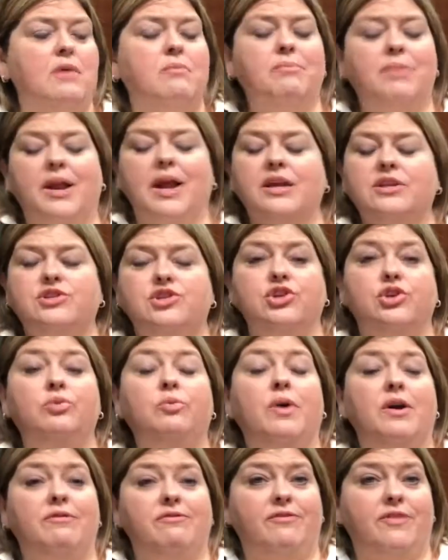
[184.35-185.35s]
but I do
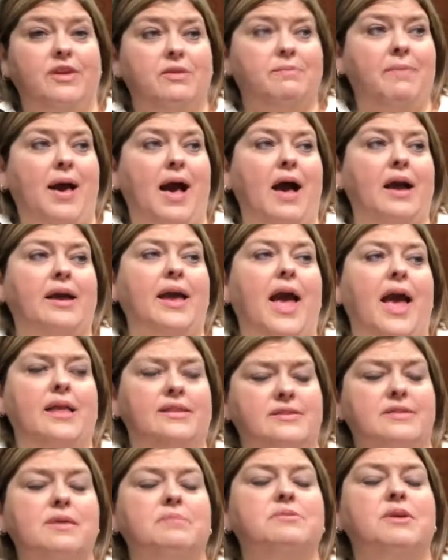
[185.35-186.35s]
want feedback, and
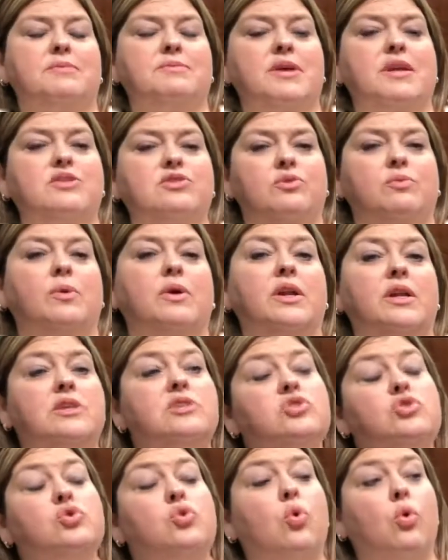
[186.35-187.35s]
sometimes I do want to
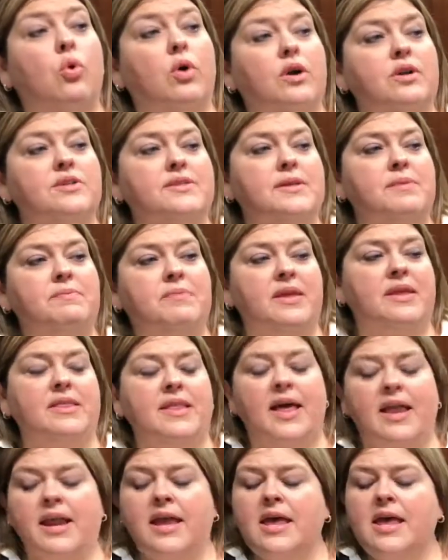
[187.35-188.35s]
score, something
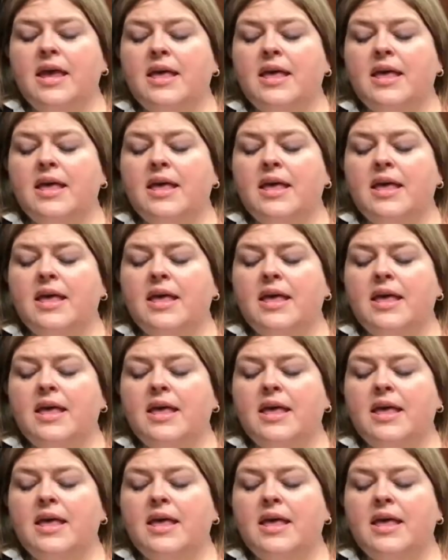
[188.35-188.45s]
that